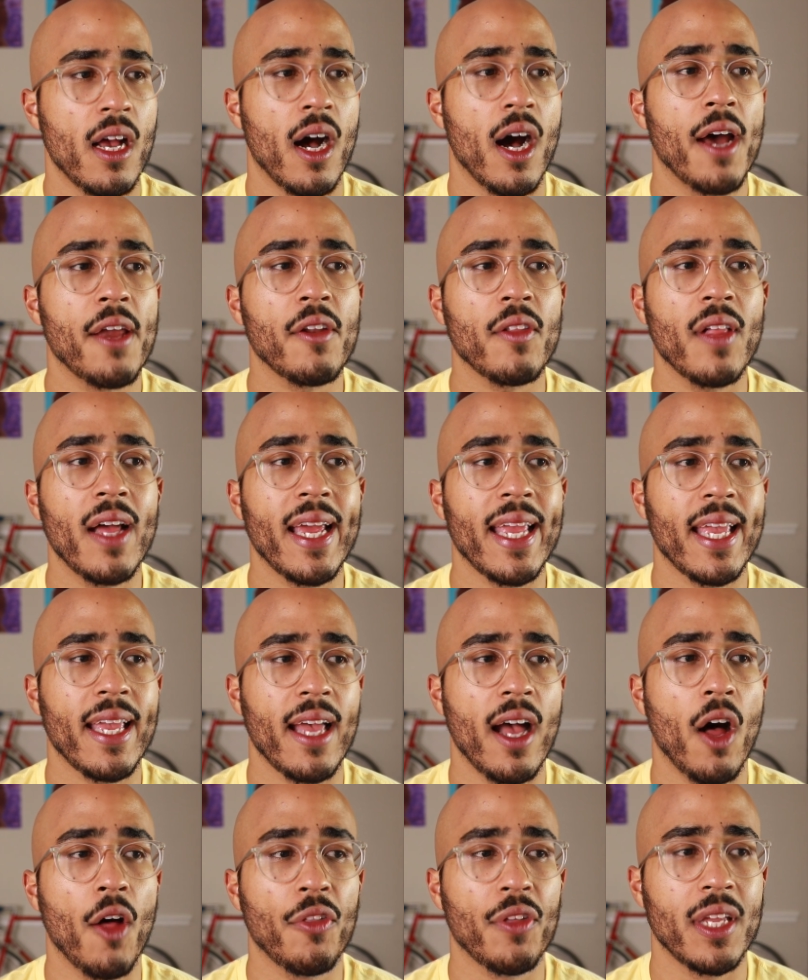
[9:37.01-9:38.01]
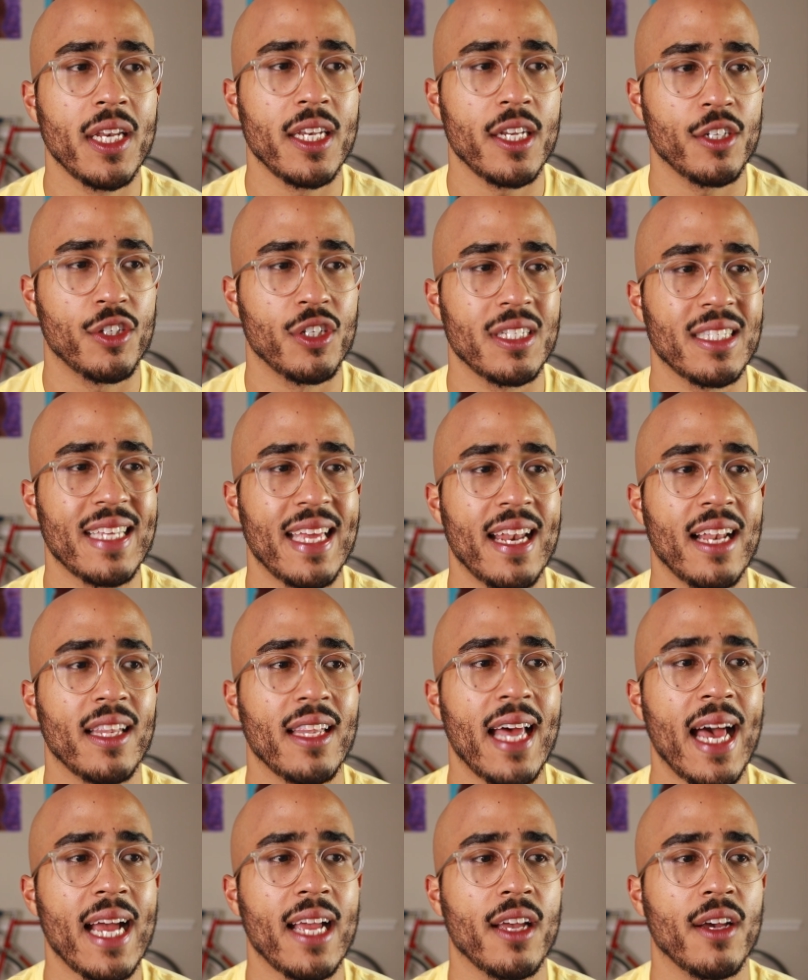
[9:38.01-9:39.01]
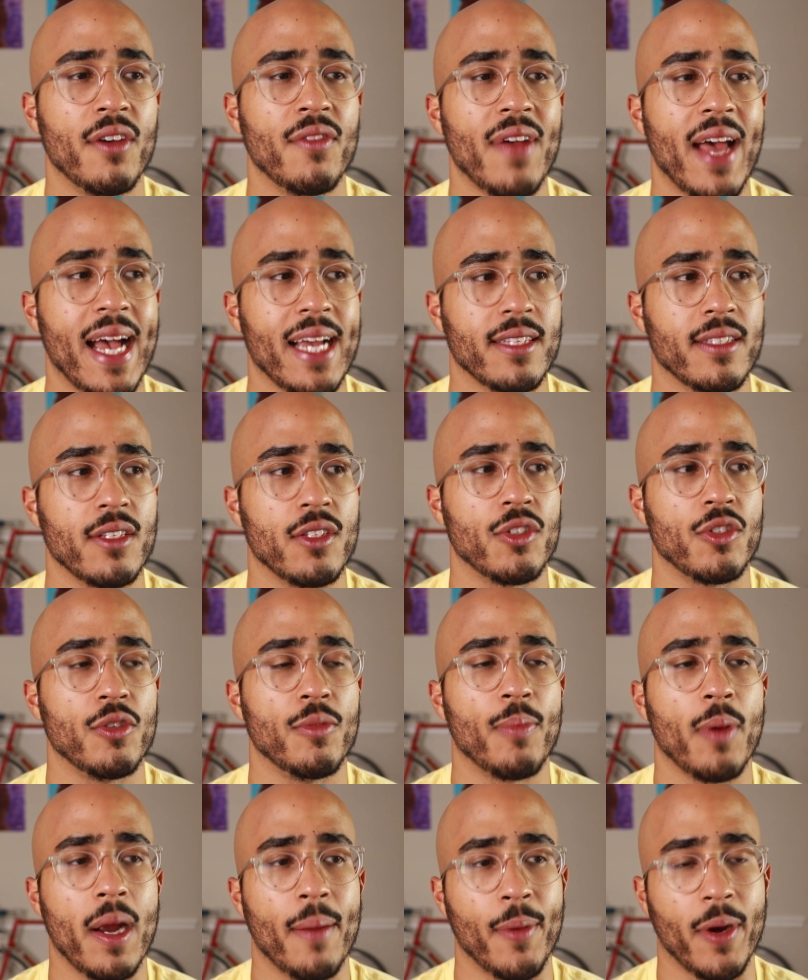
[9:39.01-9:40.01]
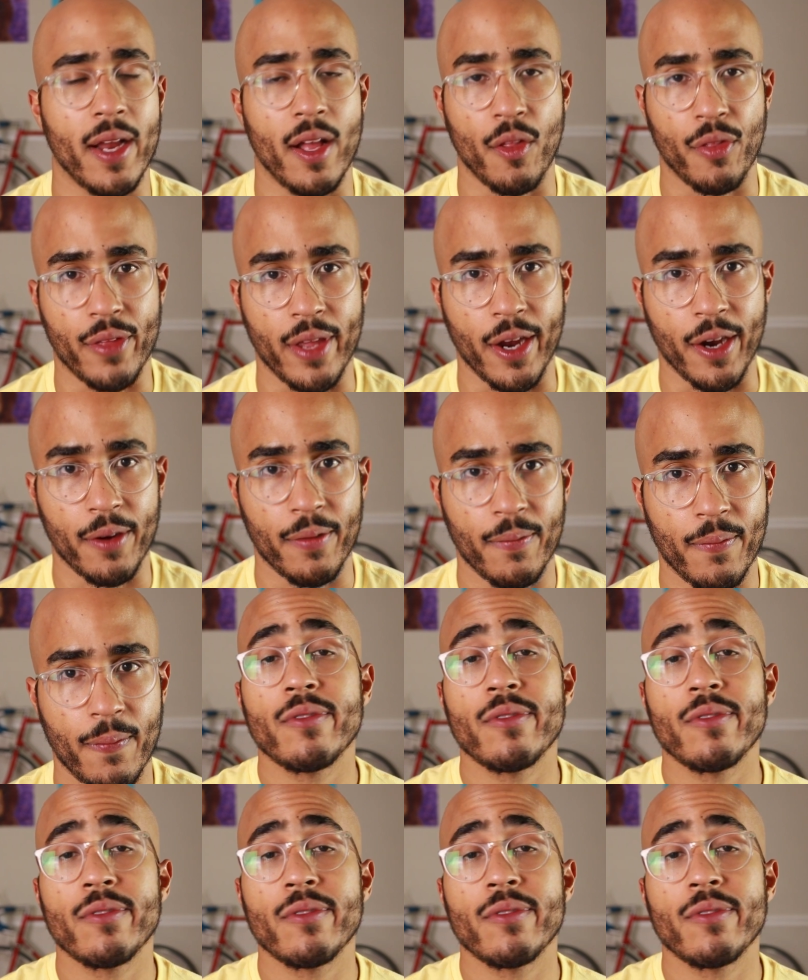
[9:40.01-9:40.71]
underlying health conditions, and a lack of access to proper health care.